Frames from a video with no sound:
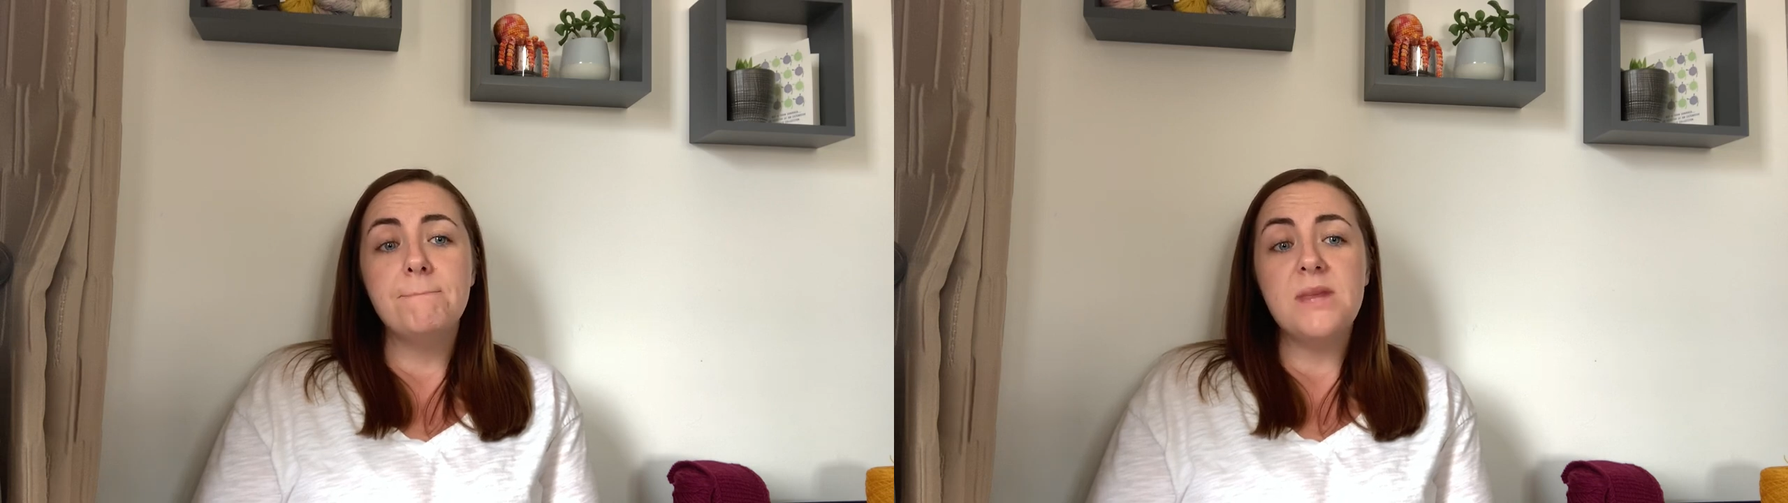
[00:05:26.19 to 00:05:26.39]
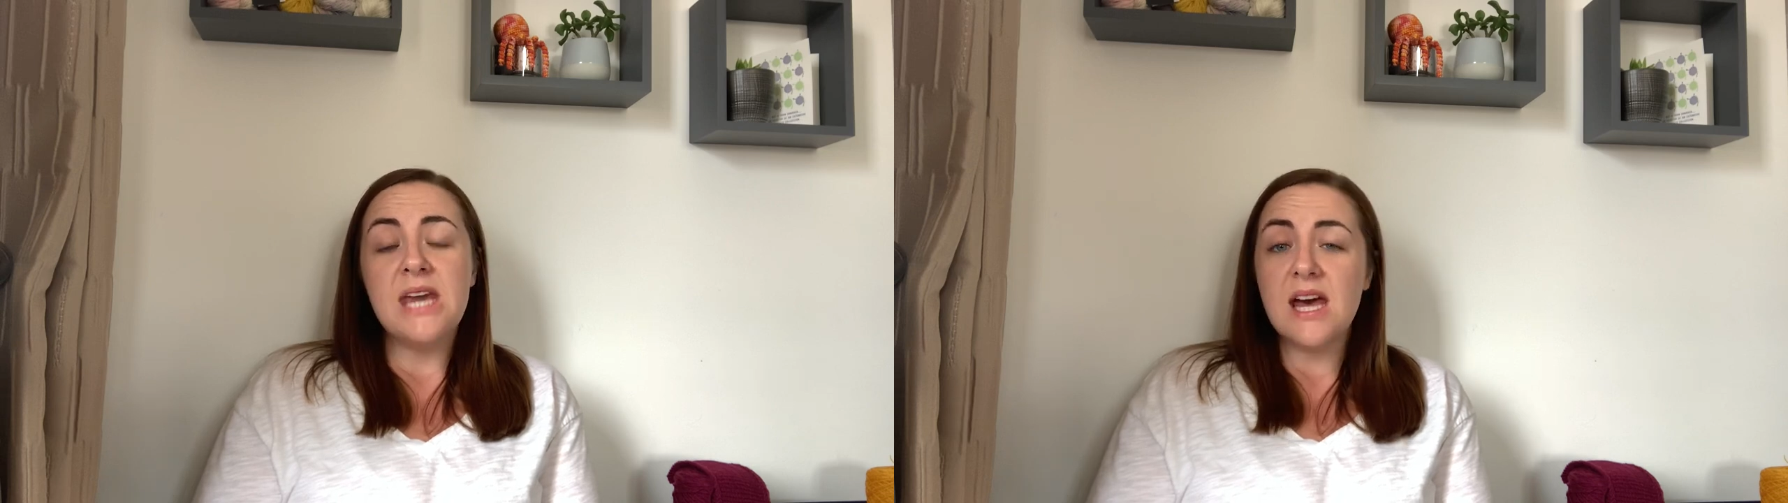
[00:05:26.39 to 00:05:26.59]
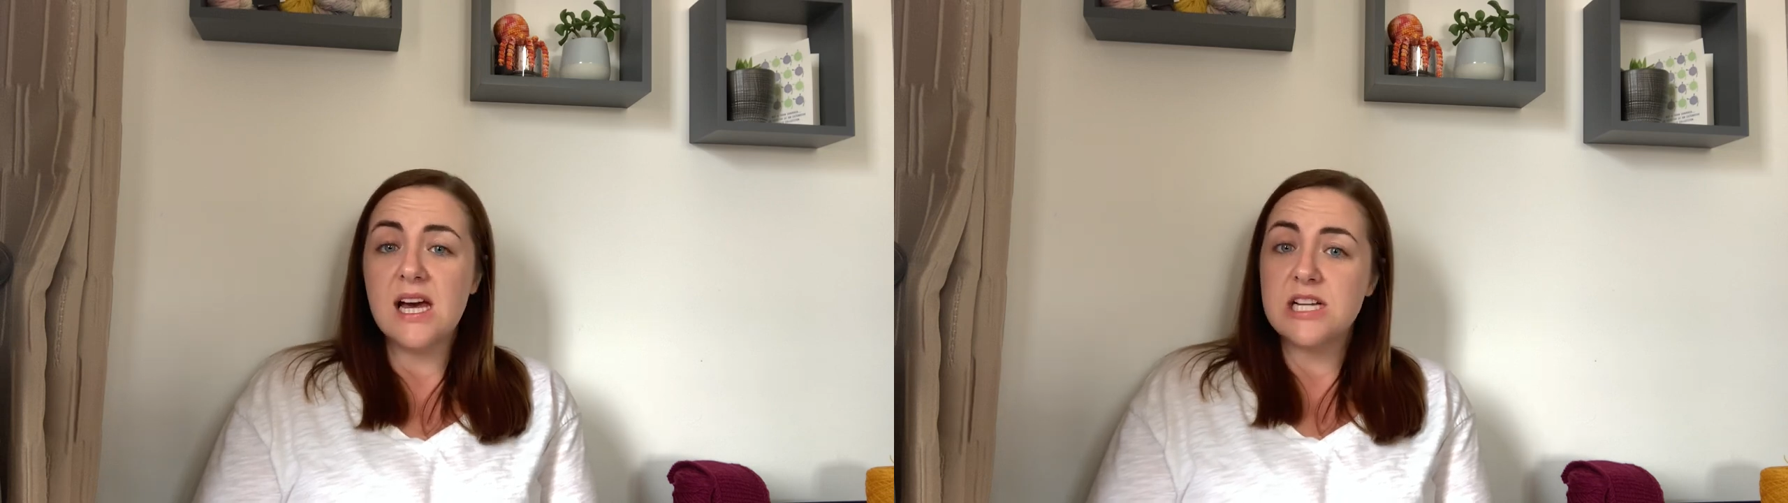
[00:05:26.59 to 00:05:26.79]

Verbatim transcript: yeah,